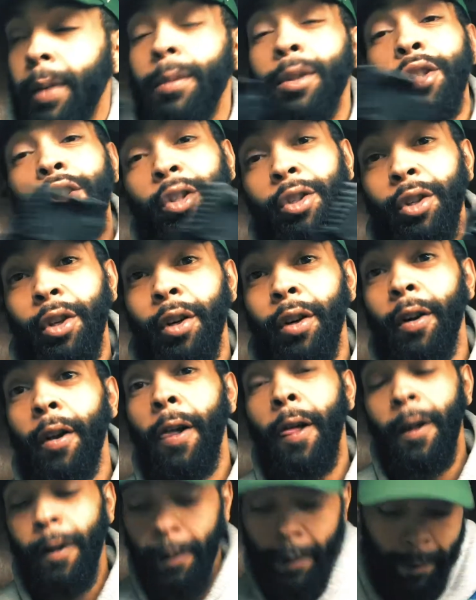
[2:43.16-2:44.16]
gonna show y'all
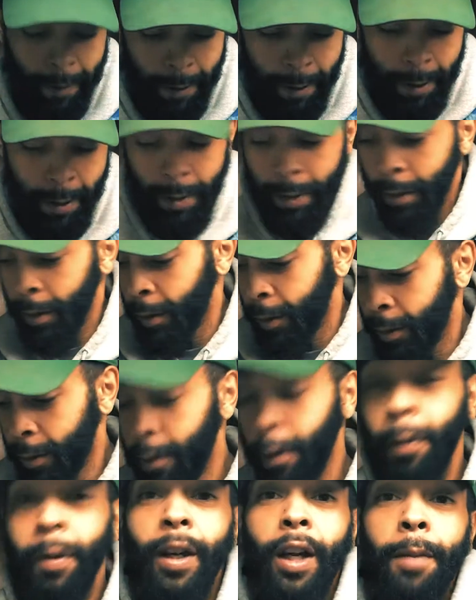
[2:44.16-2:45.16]

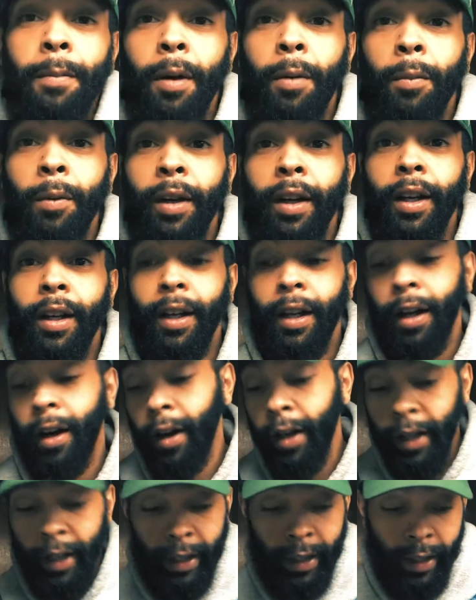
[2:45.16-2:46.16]
what we come up with. I
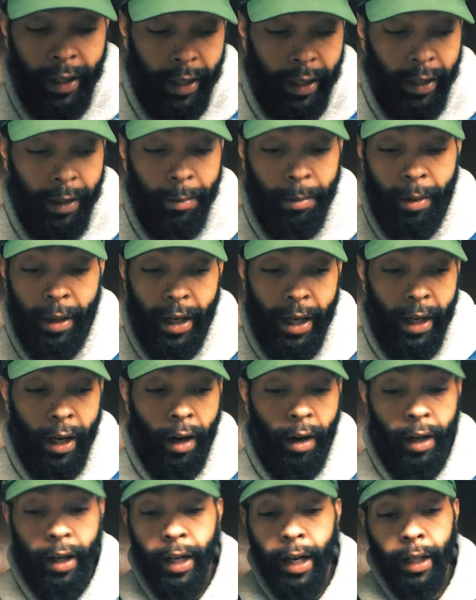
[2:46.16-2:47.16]
already did the beat, I
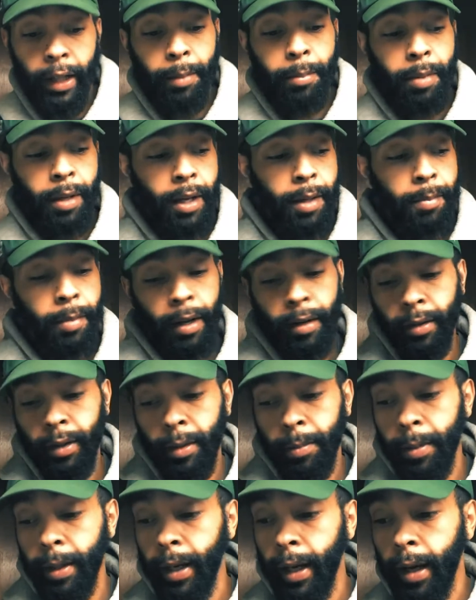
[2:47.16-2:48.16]
already got the beat, bounced the
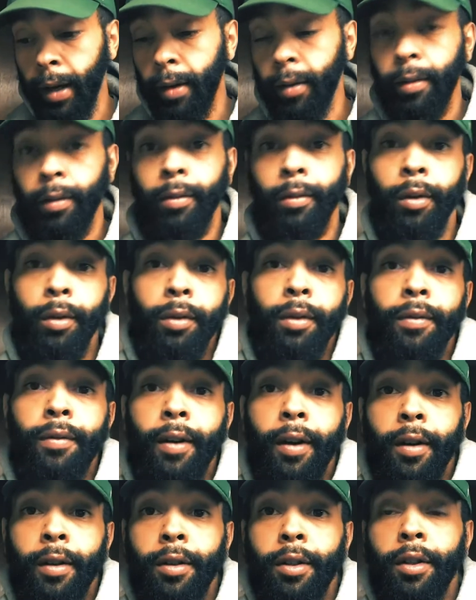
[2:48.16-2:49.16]
beat out, wrote the
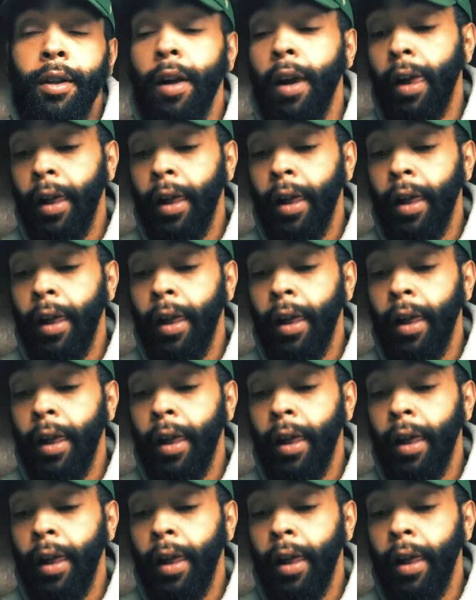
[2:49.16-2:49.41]
verse.